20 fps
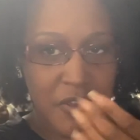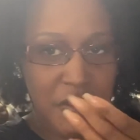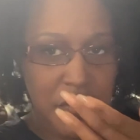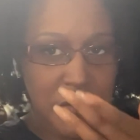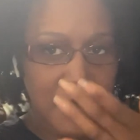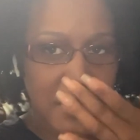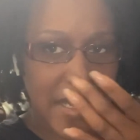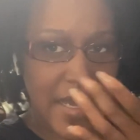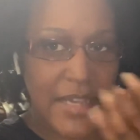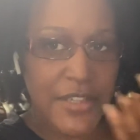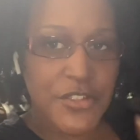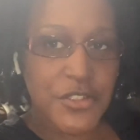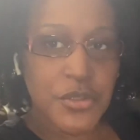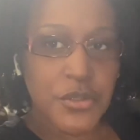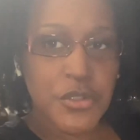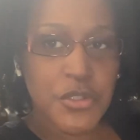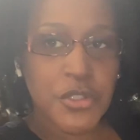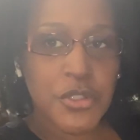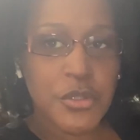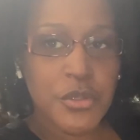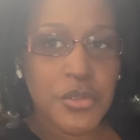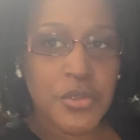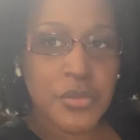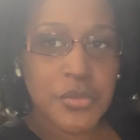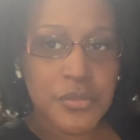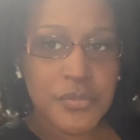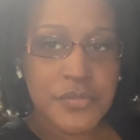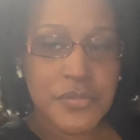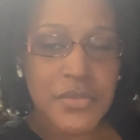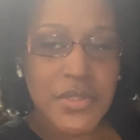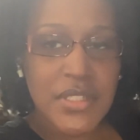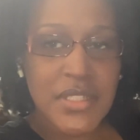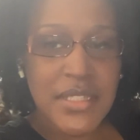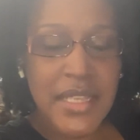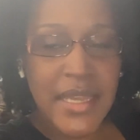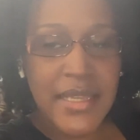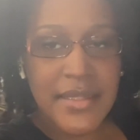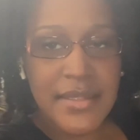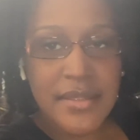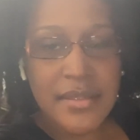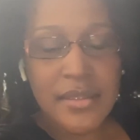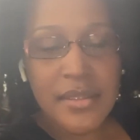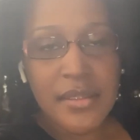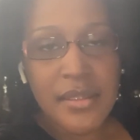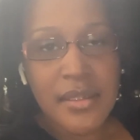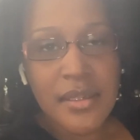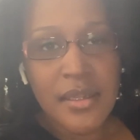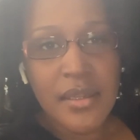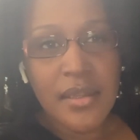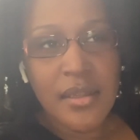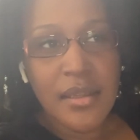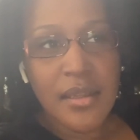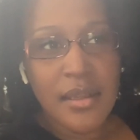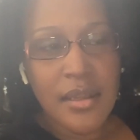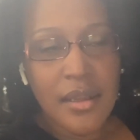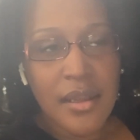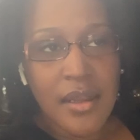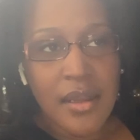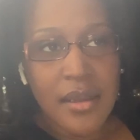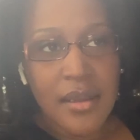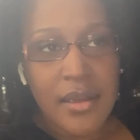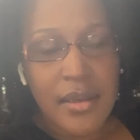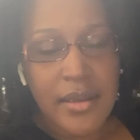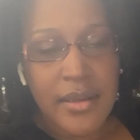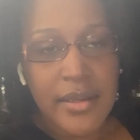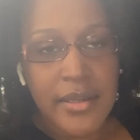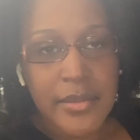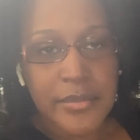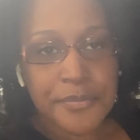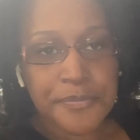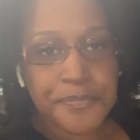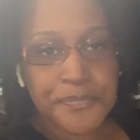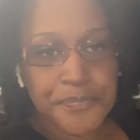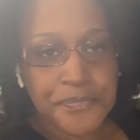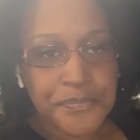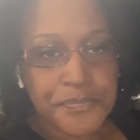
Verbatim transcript: you guys who do set um,